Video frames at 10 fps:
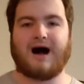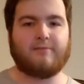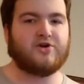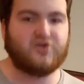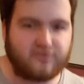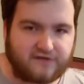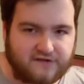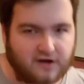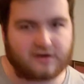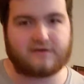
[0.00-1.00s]
I'm a huge
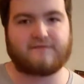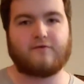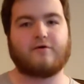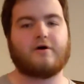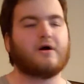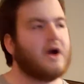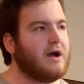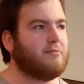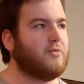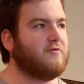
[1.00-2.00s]
sucker for
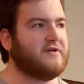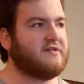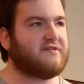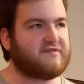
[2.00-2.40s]
movies